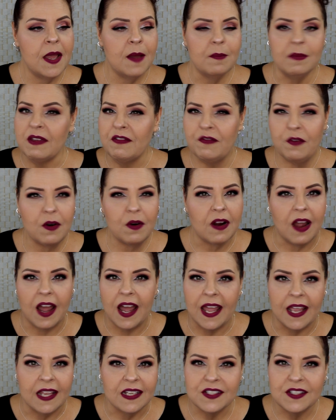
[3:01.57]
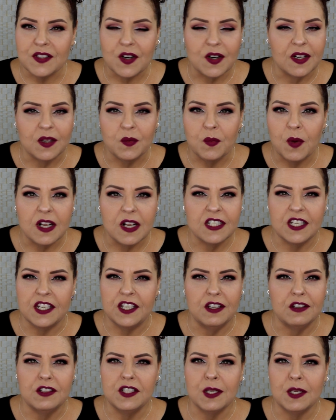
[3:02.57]
Before I started watching
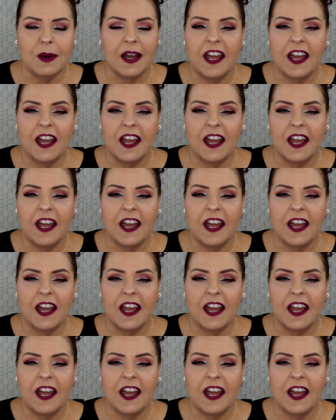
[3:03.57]
YouTube,